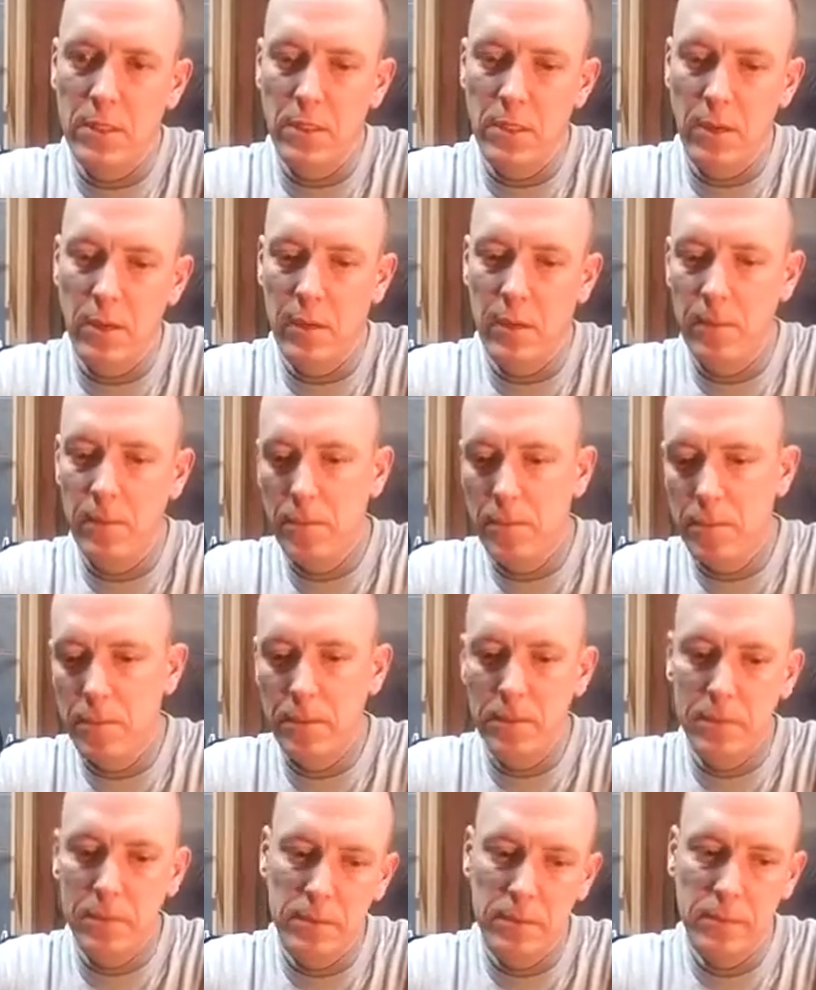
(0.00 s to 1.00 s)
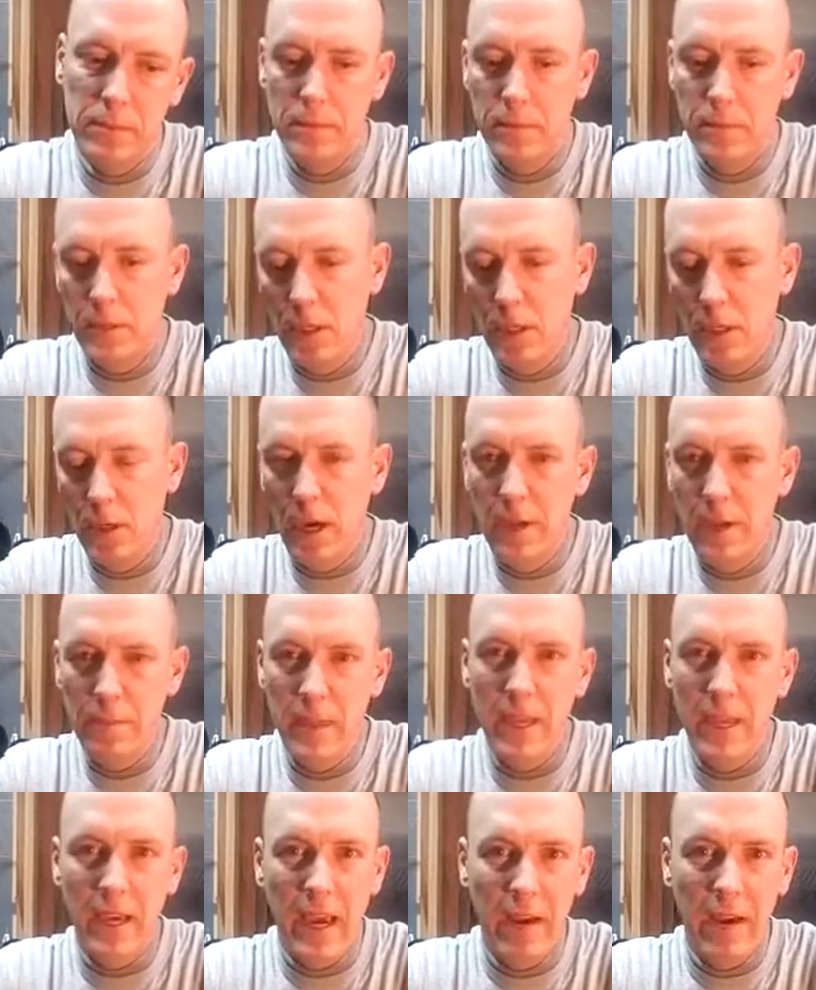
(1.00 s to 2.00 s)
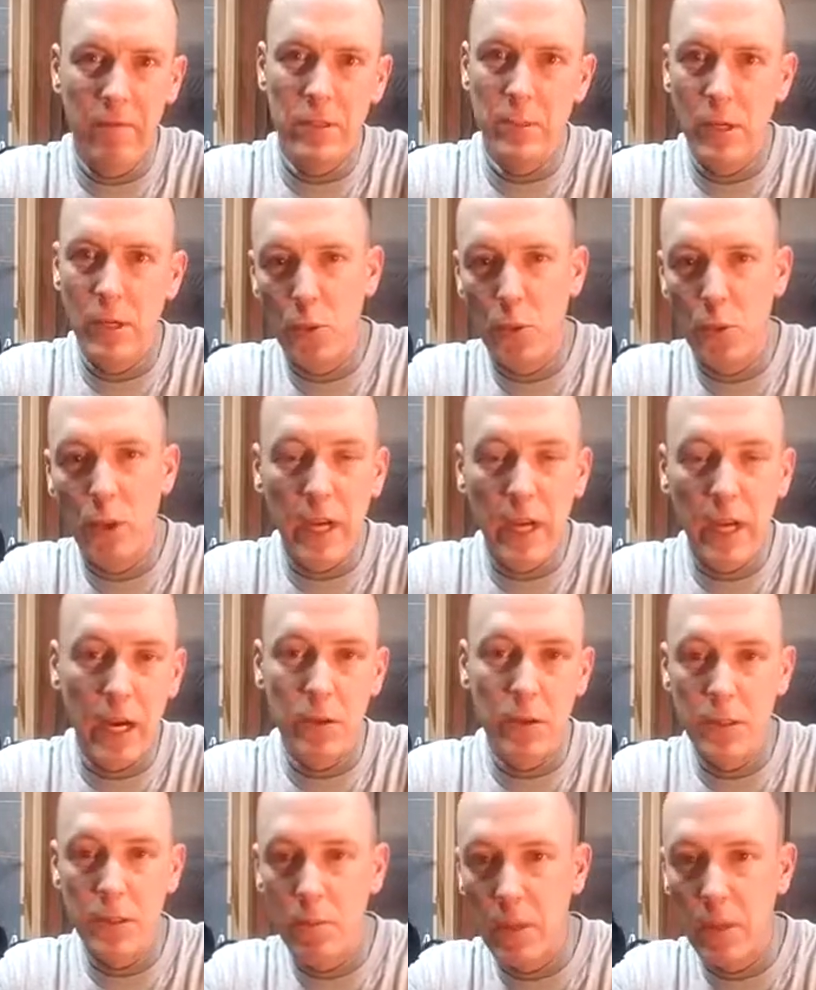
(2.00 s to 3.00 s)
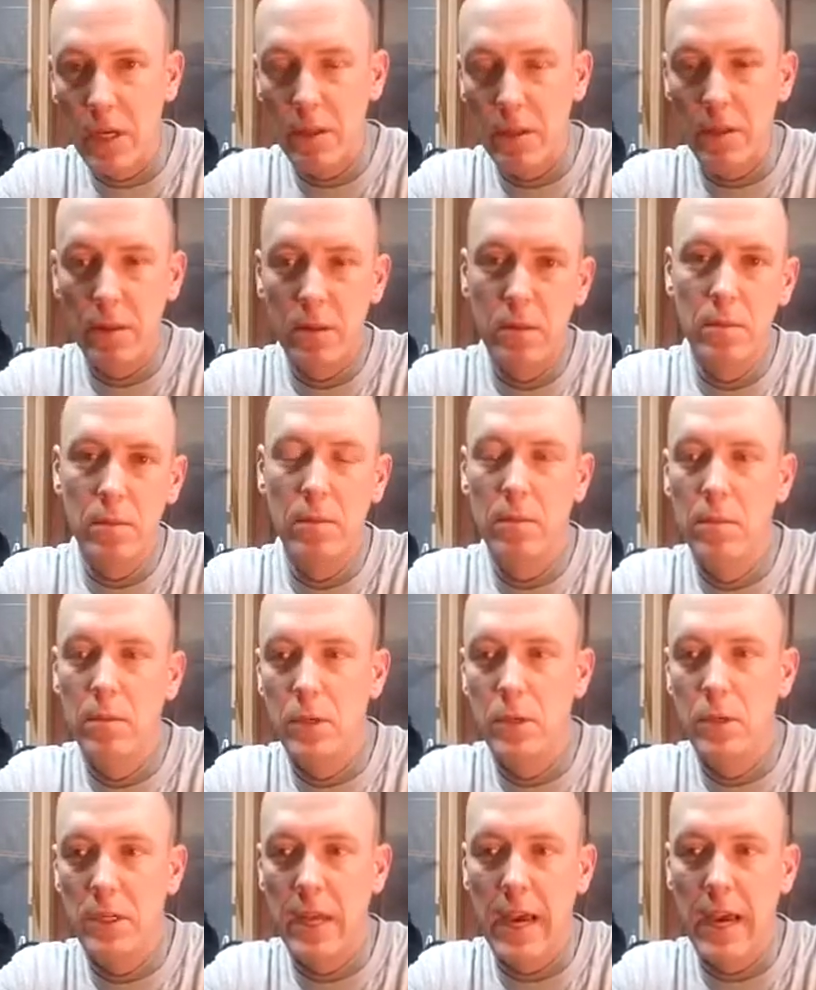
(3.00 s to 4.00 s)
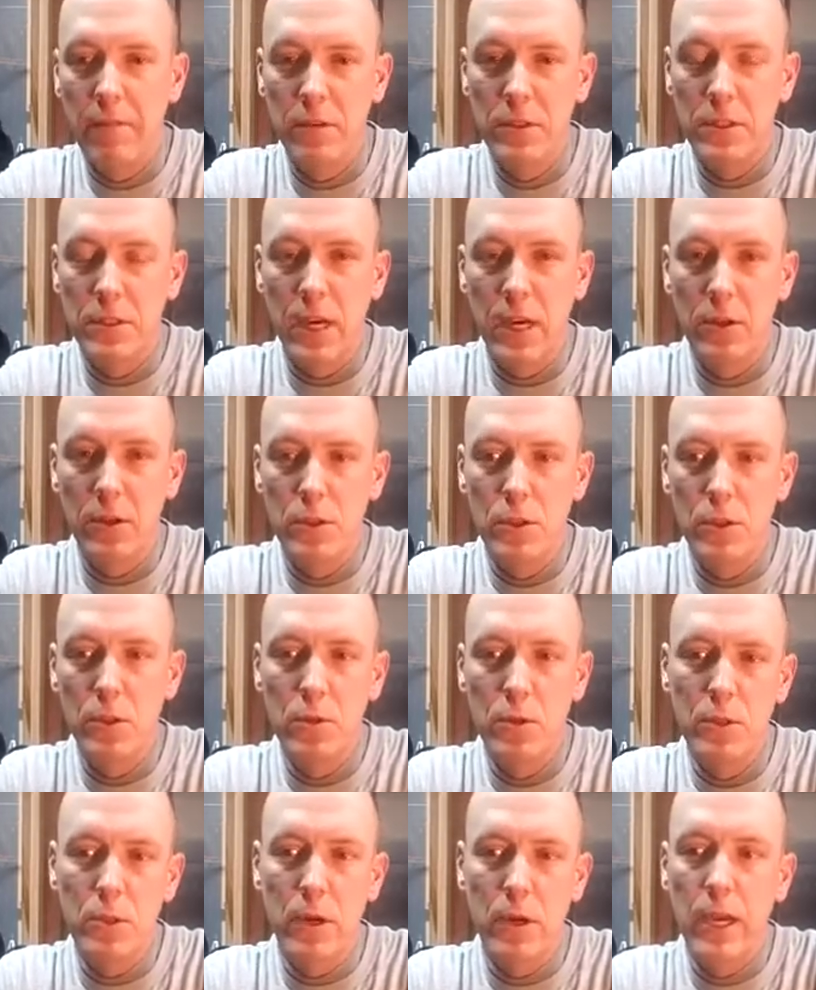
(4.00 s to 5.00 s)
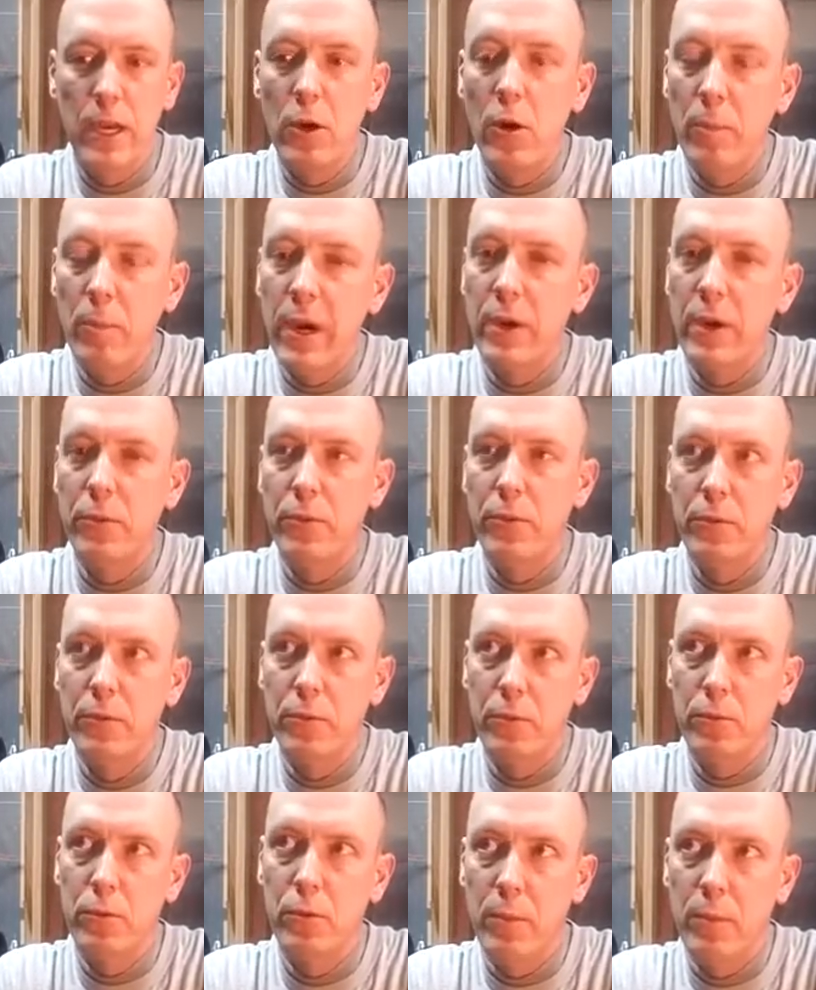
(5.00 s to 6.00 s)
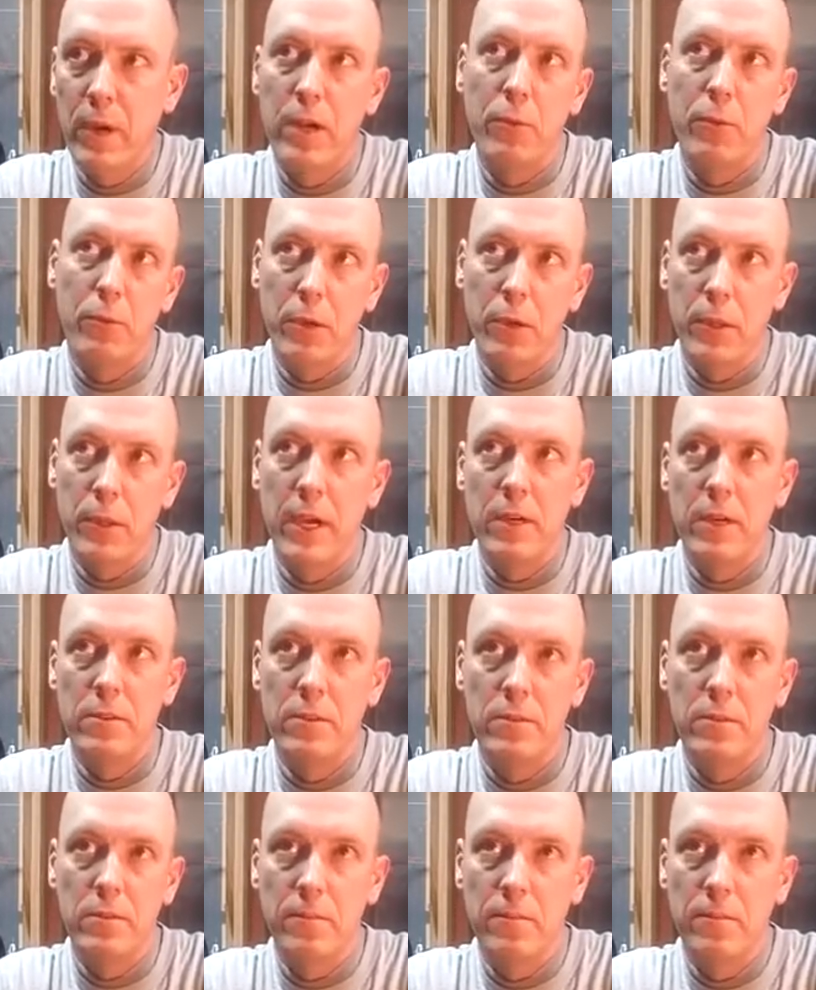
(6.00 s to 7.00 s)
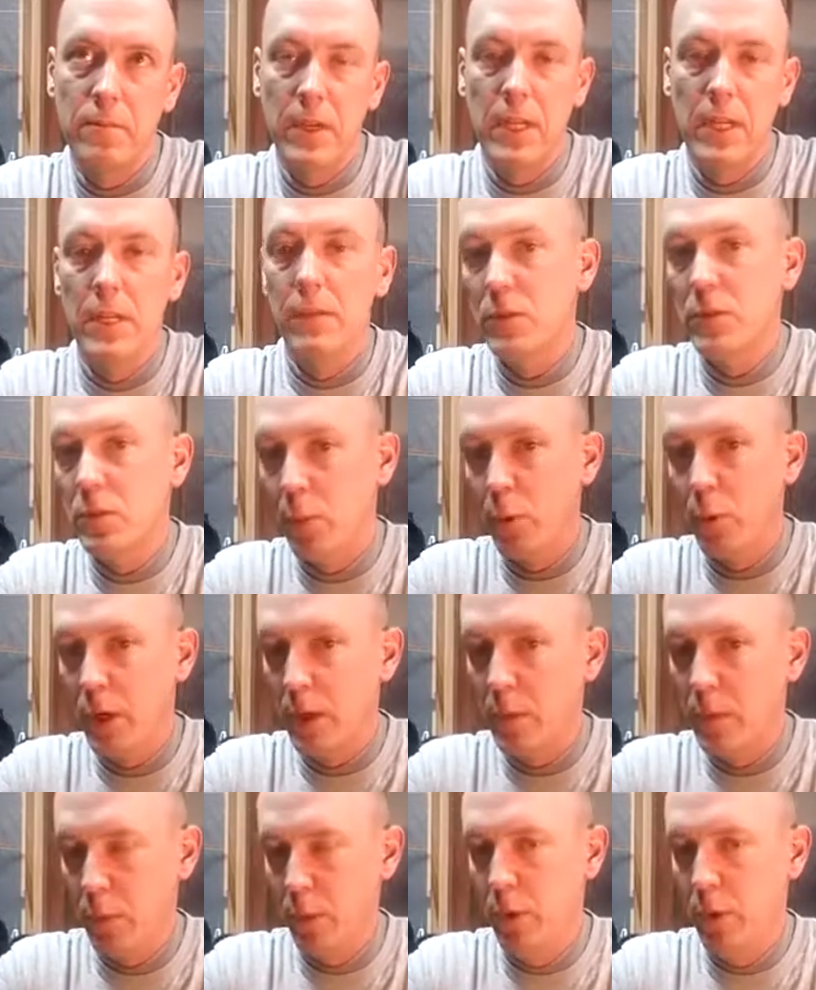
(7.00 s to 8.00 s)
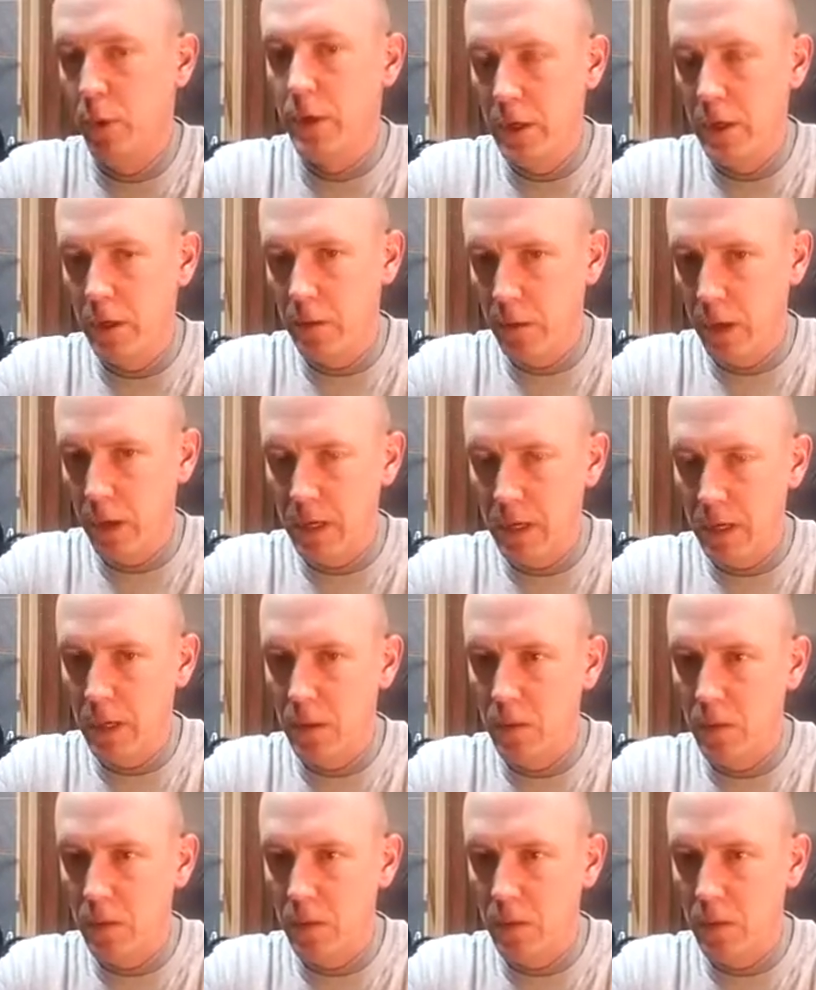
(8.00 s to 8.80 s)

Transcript: I think I average about 20 hours a month, what it averages out to. And so I go about 3,000 feet of spring per year right now.